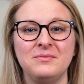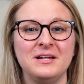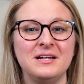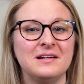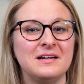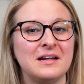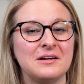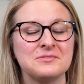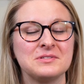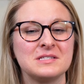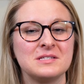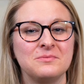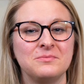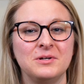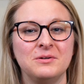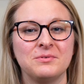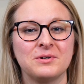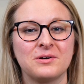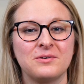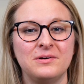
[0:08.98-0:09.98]
announced that
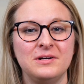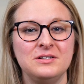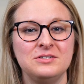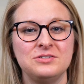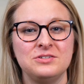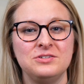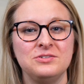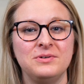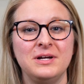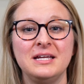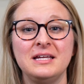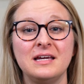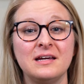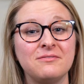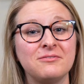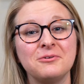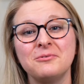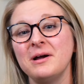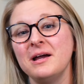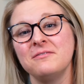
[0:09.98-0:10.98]
we were going to do a
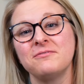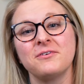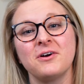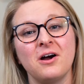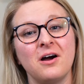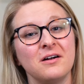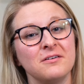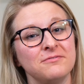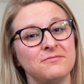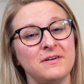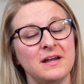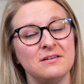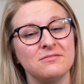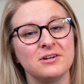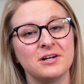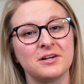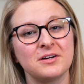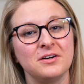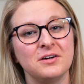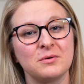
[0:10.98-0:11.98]
giveaway for our
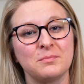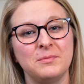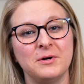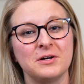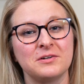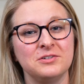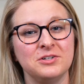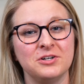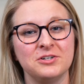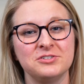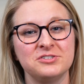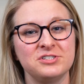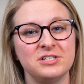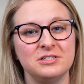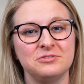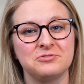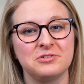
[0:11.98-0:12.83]
favorite cookbook, Nourishing